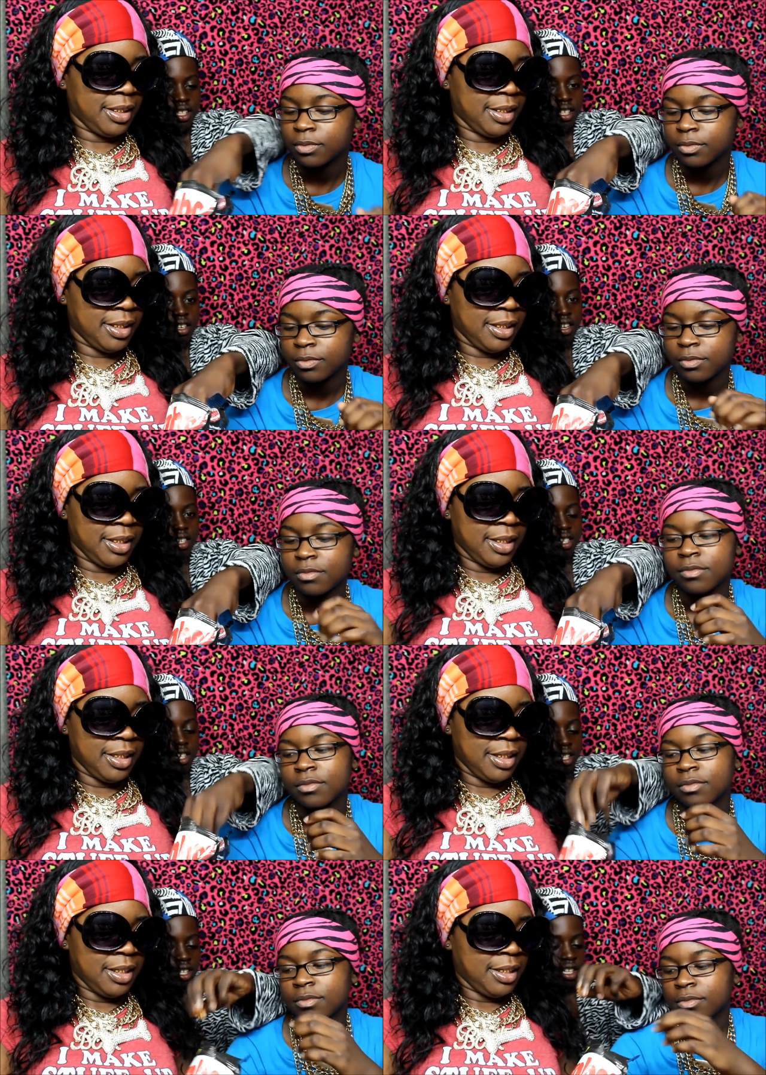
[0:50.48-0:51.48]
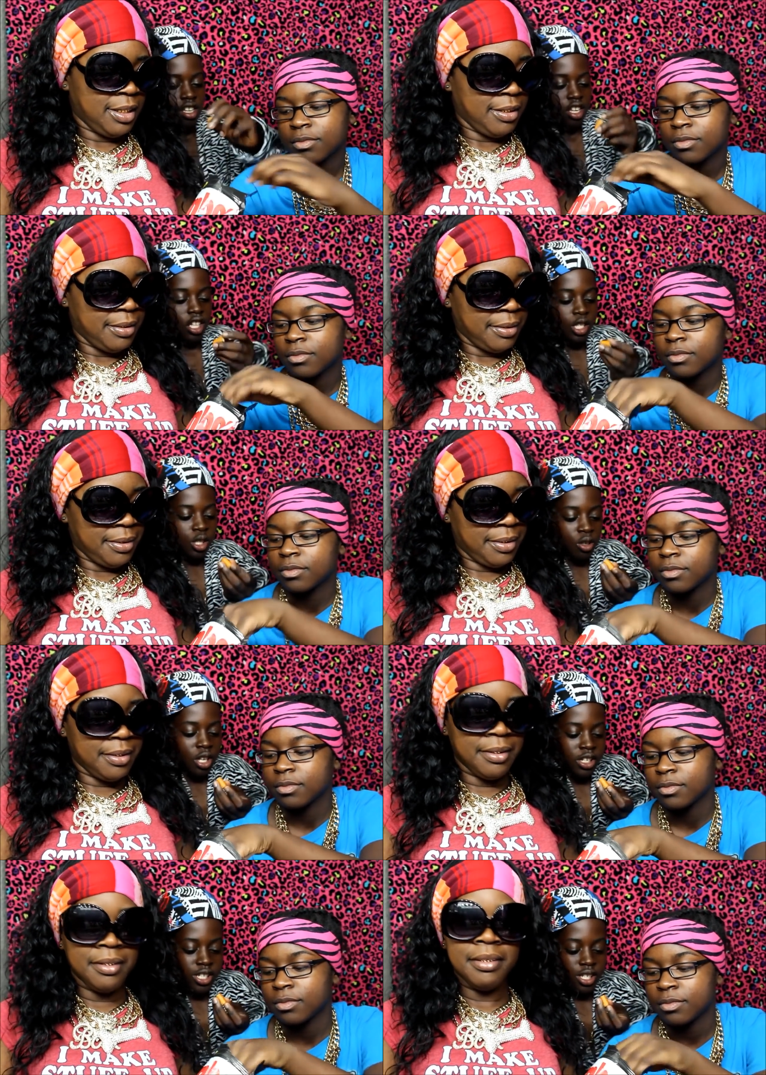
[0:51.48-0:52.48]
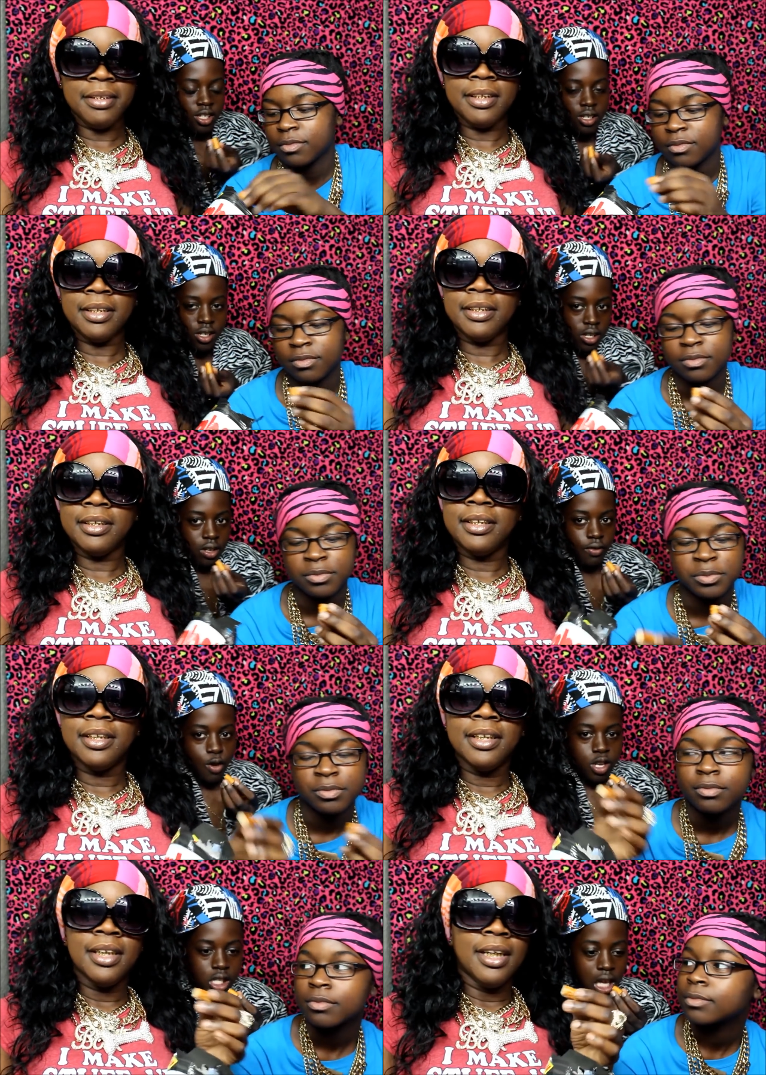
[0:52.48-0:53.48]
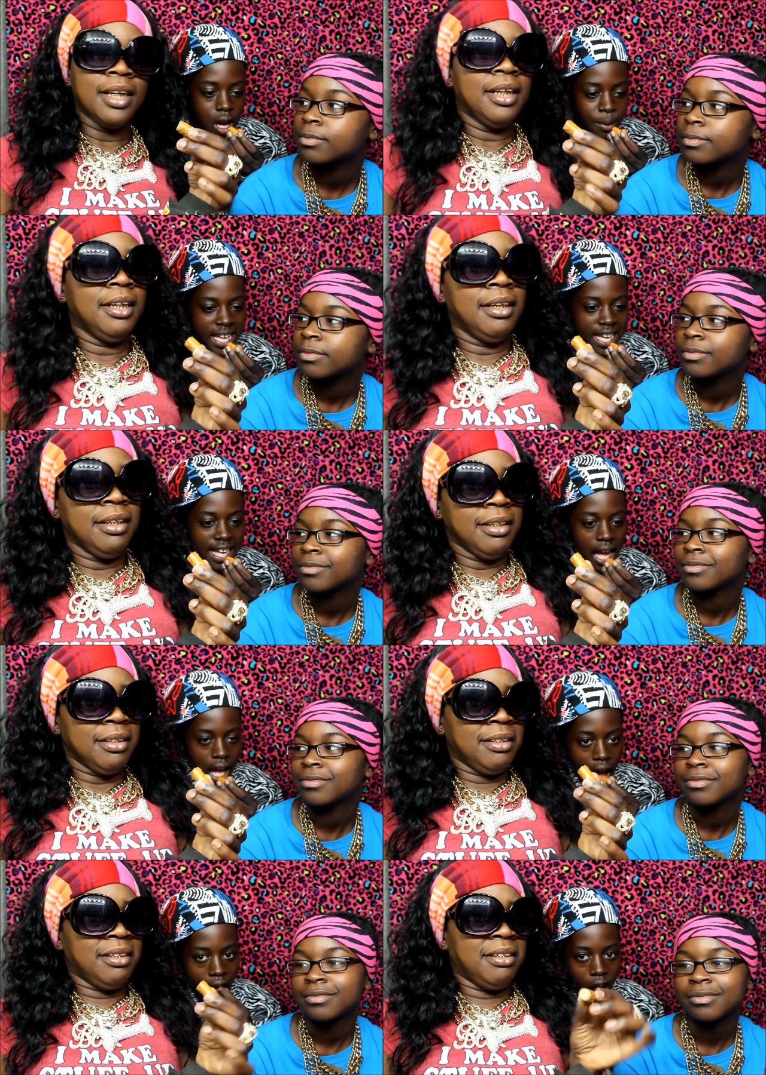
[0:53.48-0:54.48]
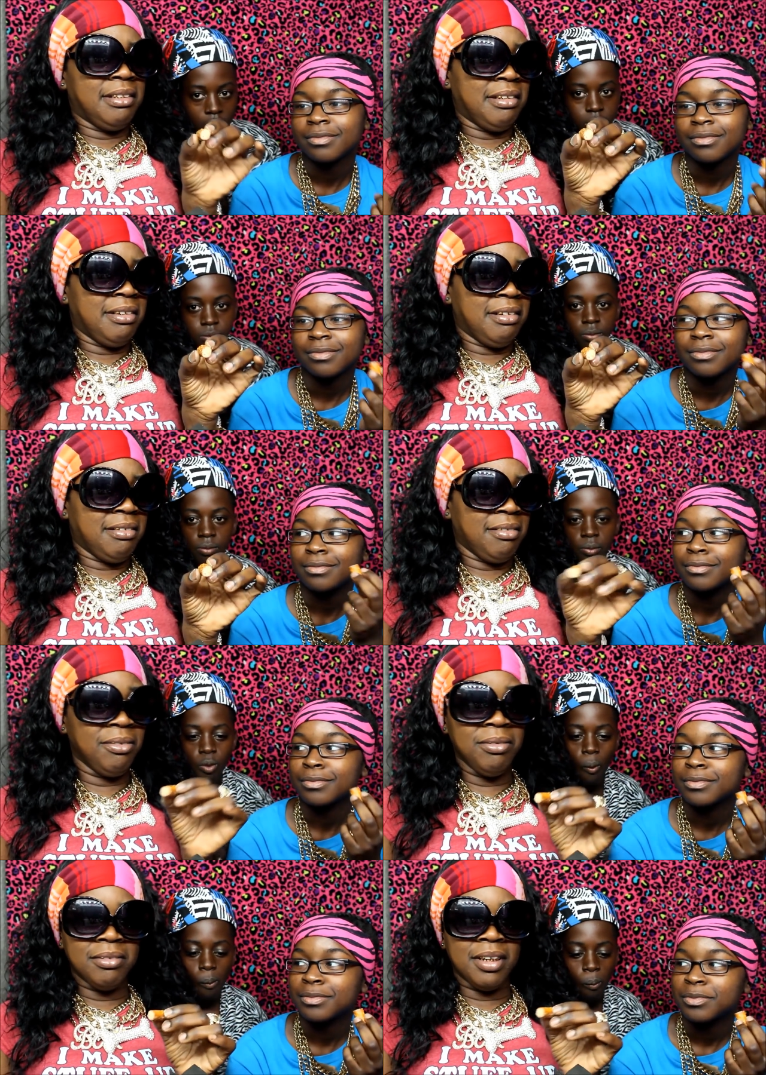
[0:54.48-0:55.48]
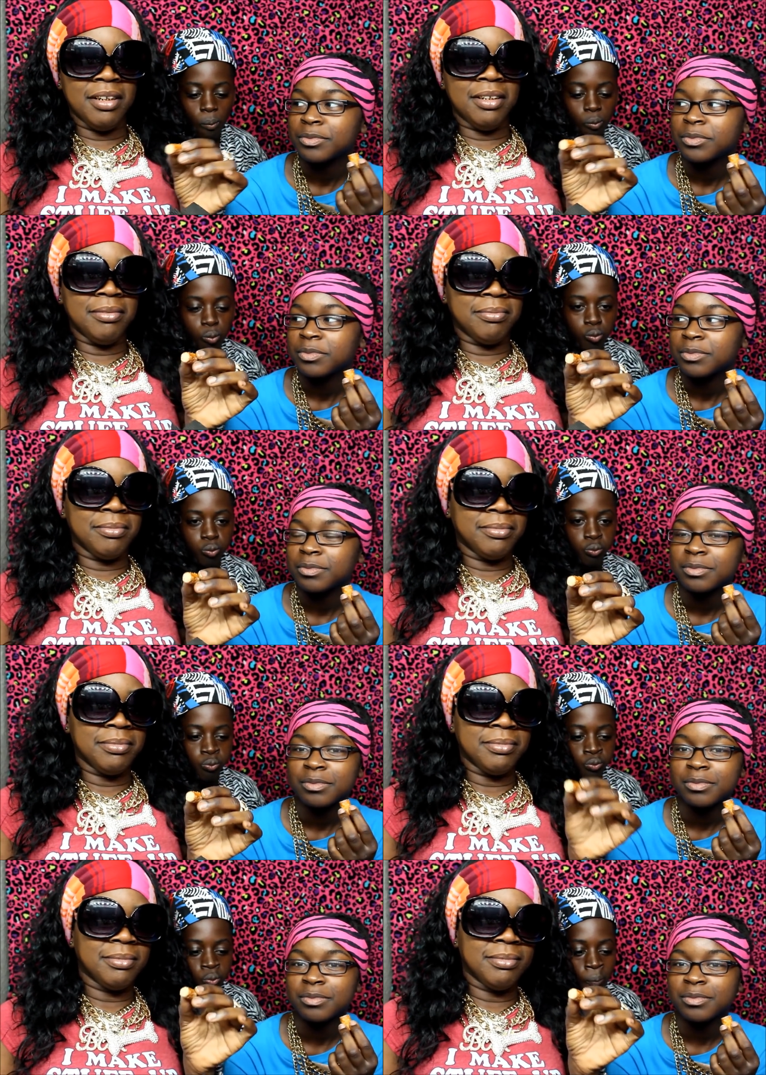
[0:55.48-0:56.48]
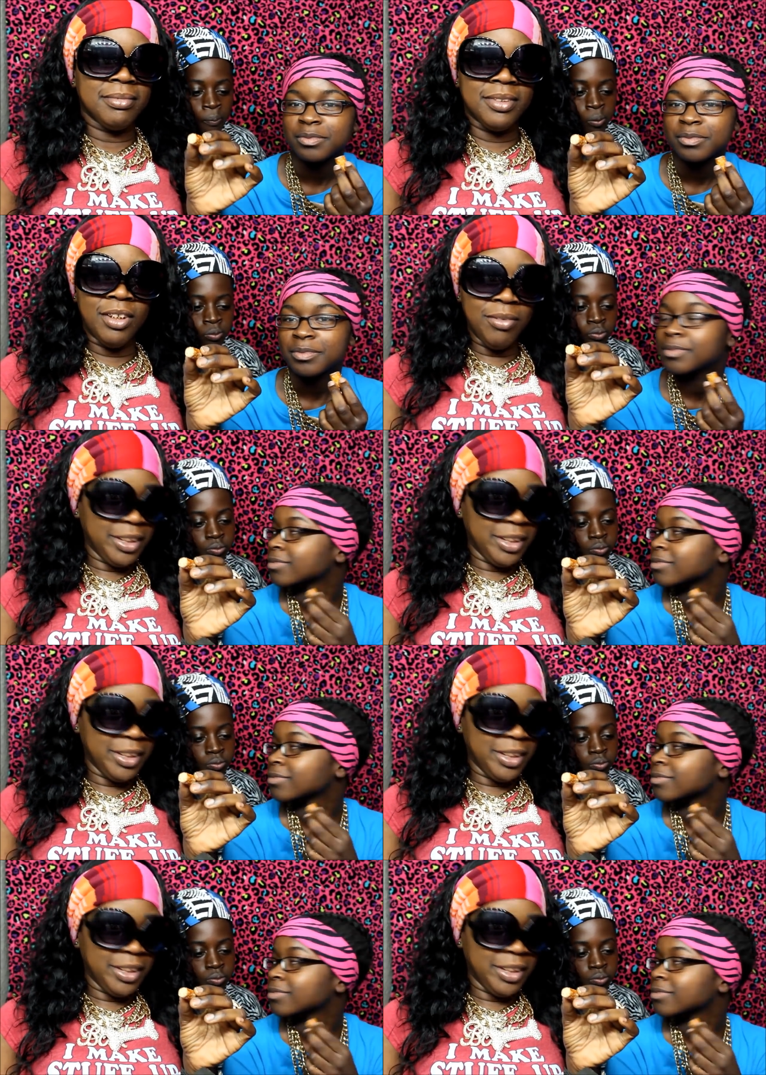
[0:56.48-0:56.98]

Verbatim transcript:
Speaker 1: All right. Let's do this for Scooby. Who? Uh, don't